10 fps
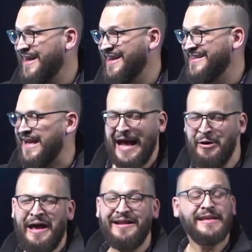It's like,
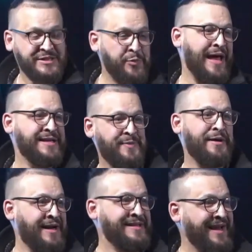that's your blind spot
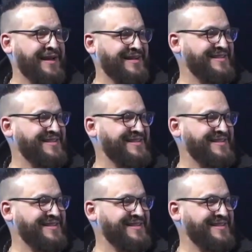right there.